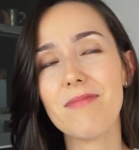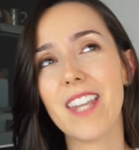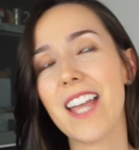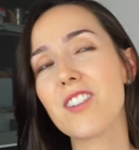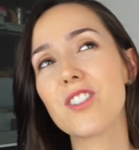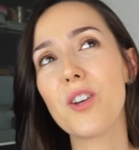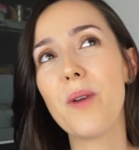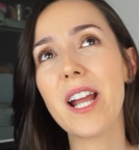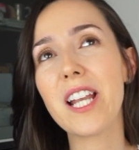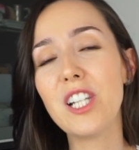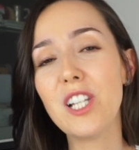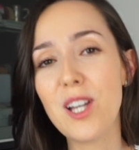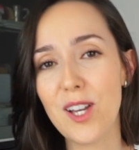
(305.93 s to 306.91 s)
And so I
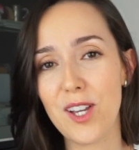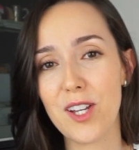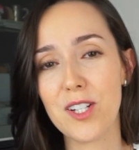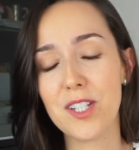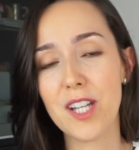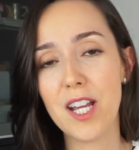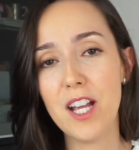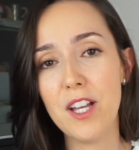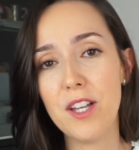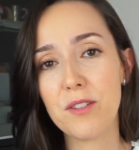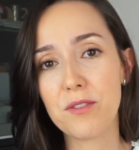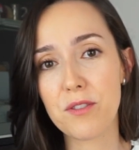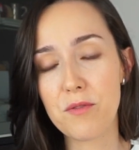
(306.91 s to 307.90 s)
learned
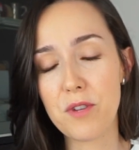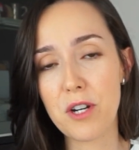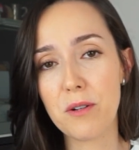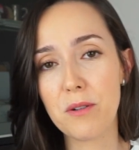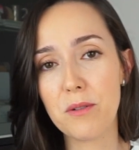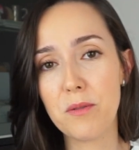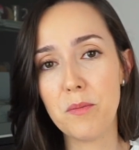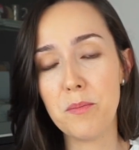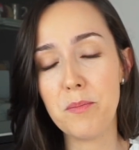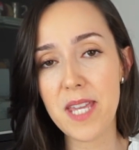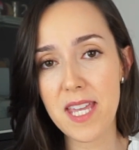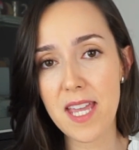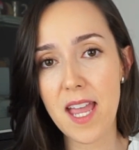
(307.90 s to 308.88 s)
through
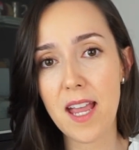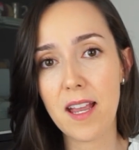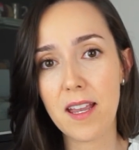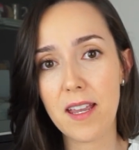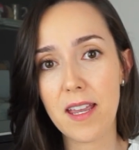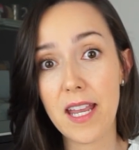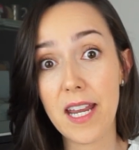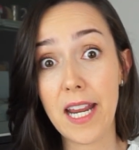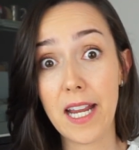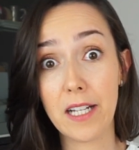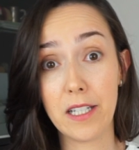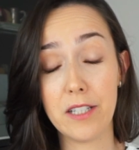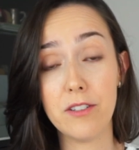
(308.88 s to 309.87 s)
being in
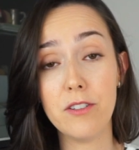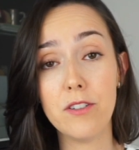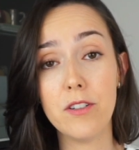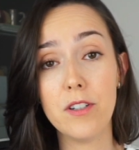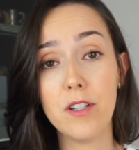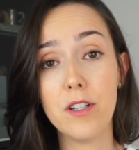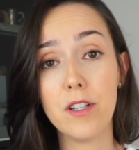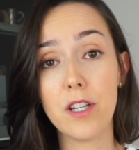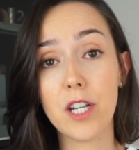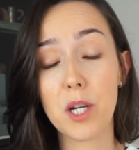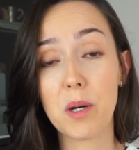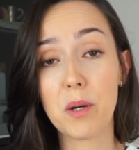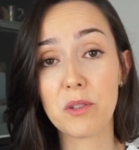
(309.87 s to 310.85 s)
England. You
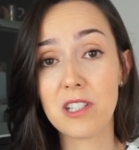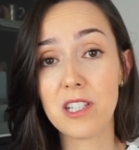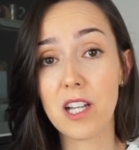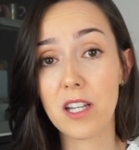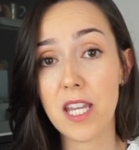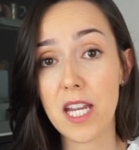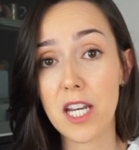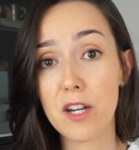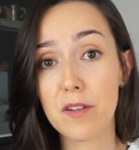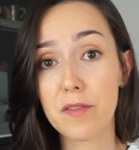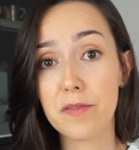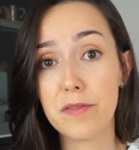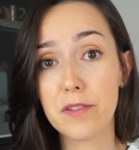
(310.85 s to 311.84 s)
know, I was lucky
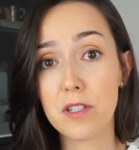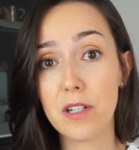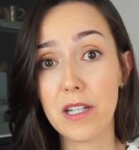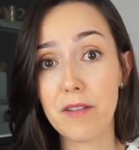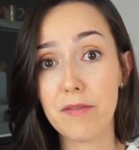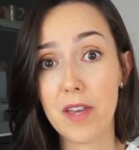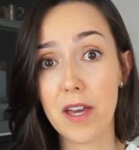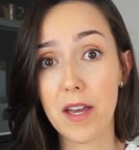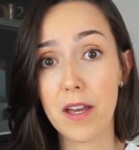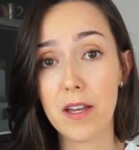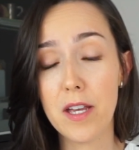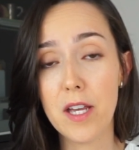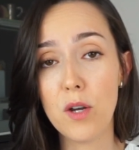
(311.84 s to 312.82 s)
enough to live
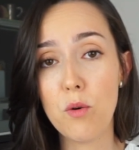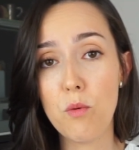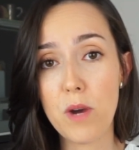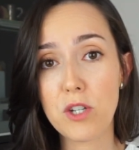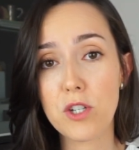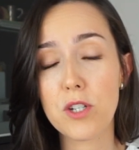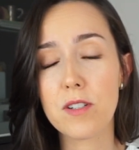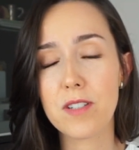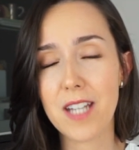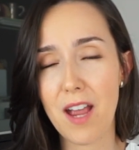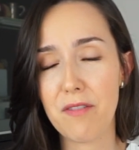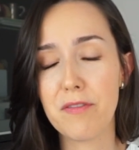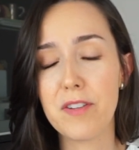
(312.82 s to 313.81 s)
there, which
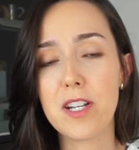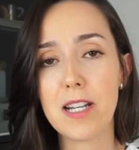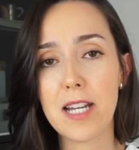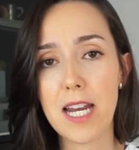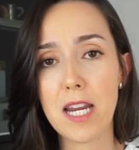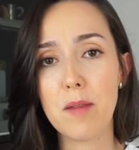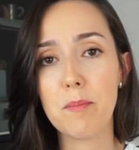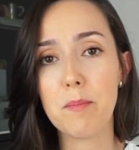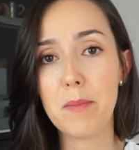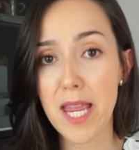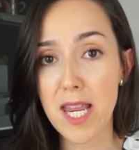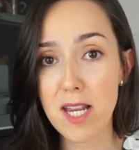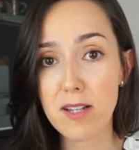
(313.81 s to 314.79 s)
definitely
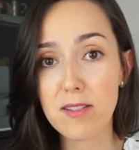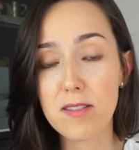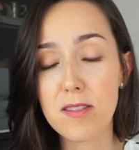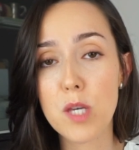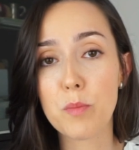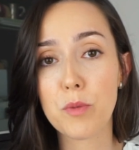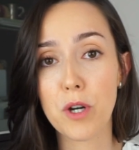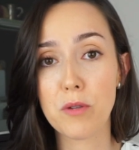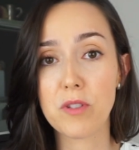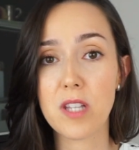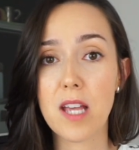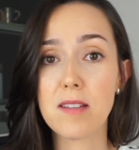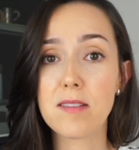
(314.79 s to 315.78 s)
makes the
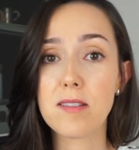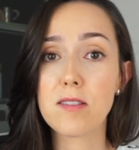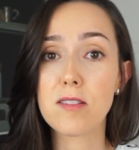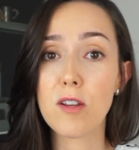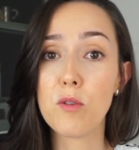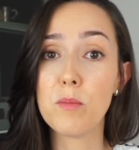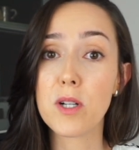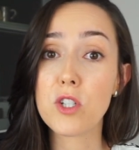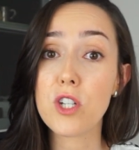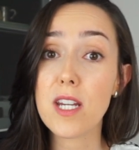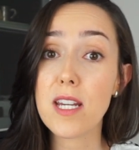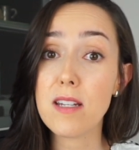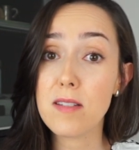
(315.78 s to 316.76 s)
process so much
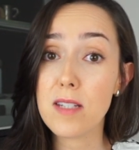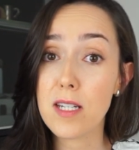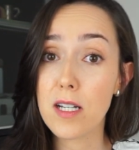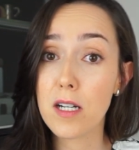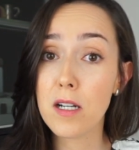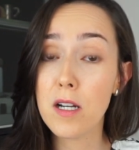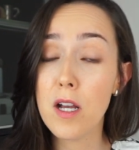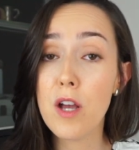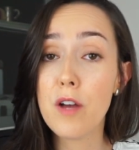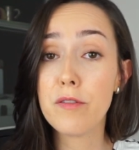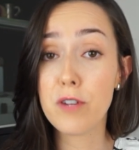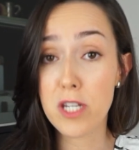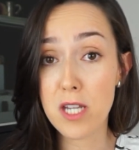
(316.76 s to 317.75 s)
easier
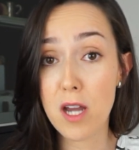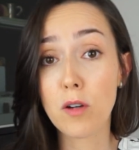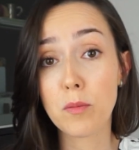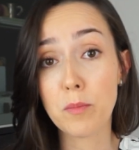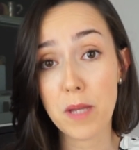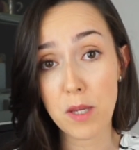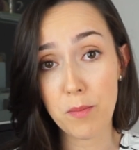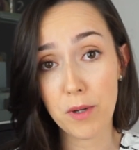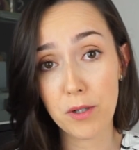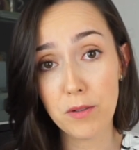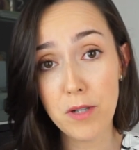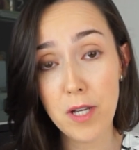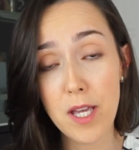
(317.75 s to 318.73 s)
for young
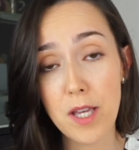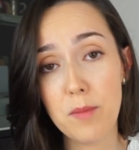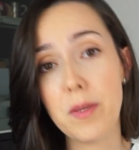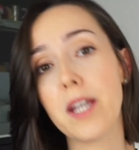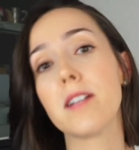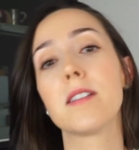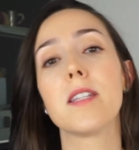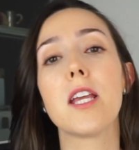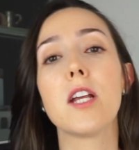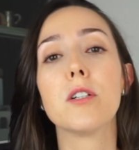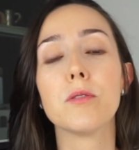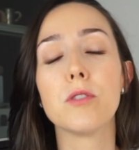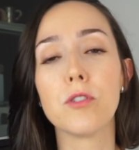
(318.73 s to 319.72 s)
people because they
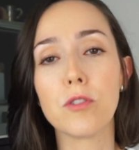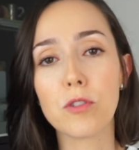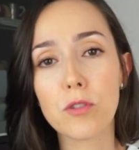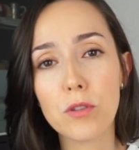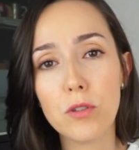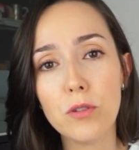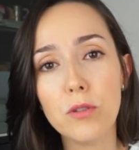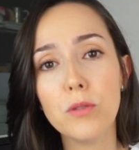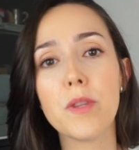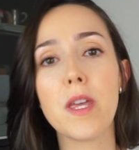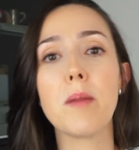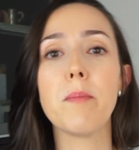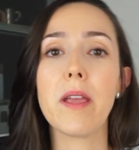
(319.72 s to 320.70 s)
go to school,
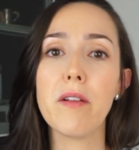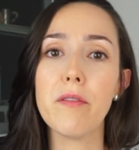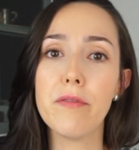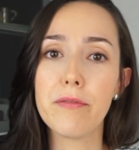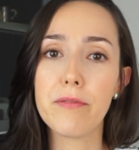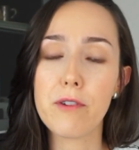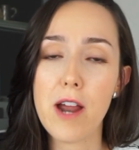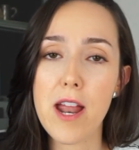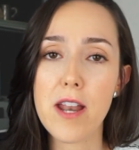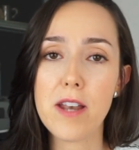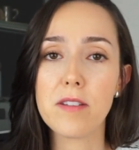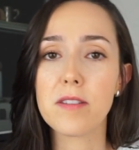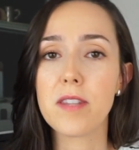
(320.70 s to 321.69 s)
they make
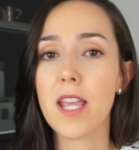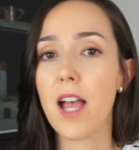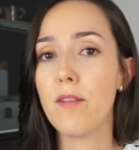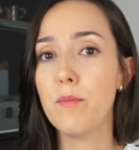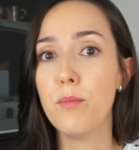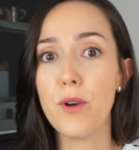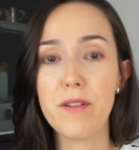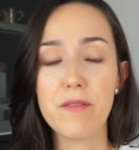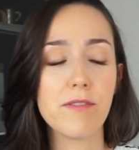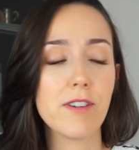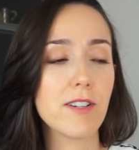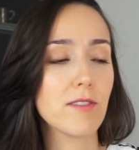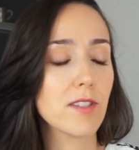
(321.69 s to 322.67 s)
friends, they have
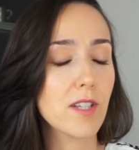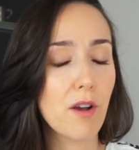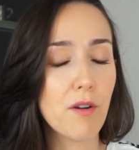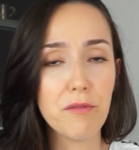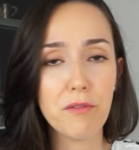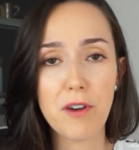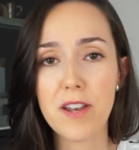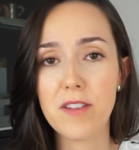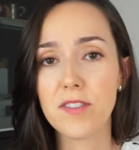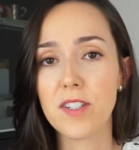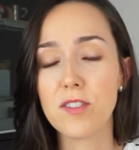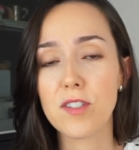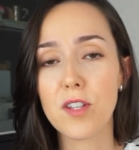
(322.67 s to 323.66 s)
boyfriends, girlfriends,
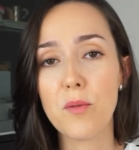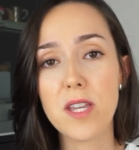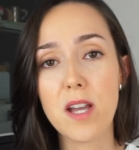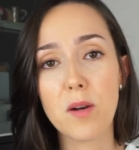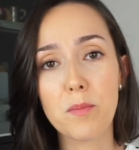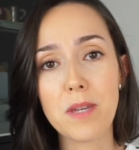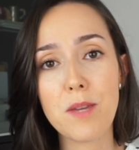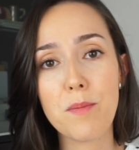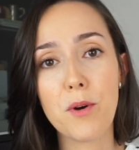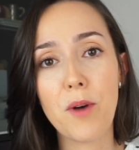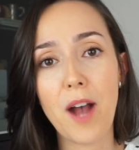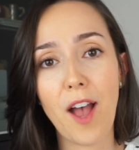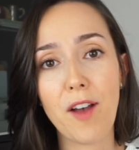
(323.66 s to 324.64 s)
and so young
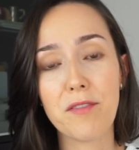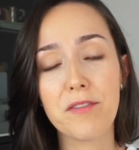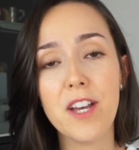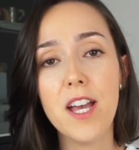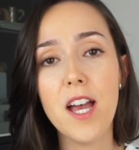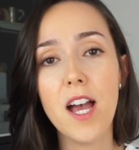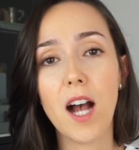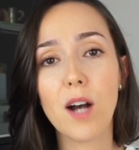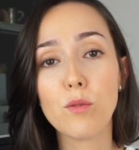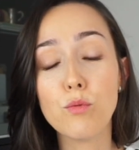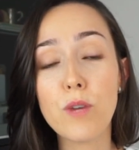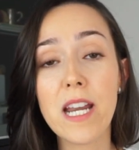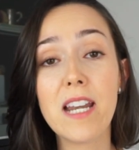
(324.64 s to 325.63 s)
people have a
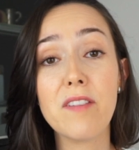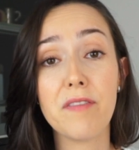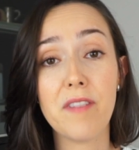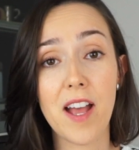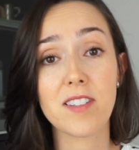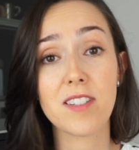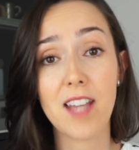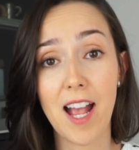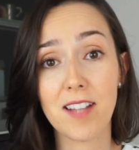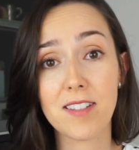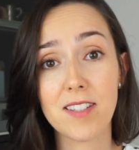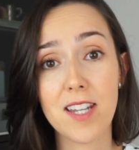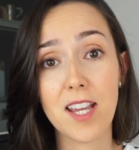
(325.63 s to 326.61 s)
really
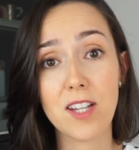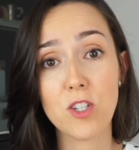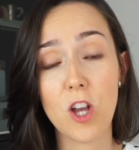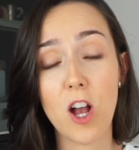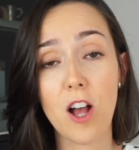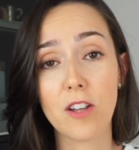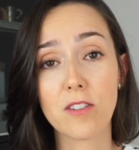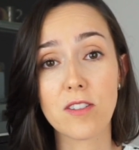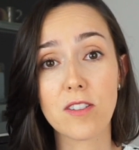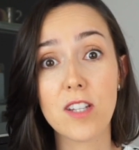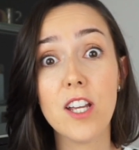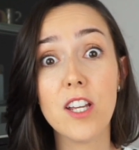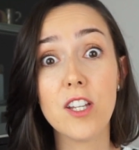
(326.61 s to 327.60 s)
fantastic chance
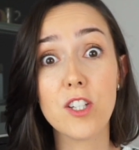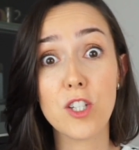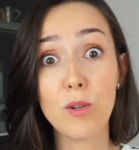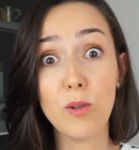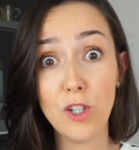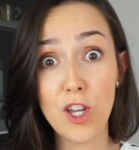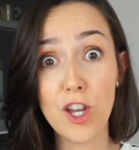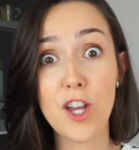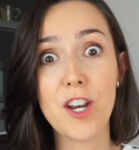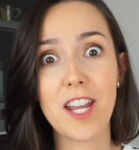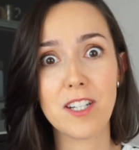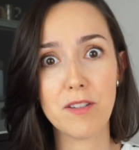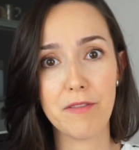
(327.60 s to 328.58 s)
to learn
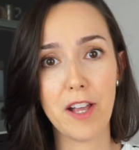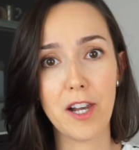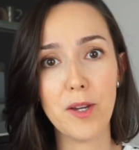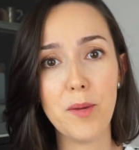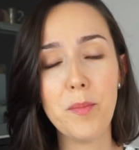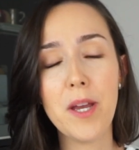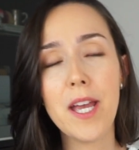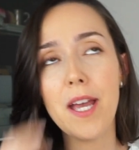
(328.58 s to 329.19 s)
and develop.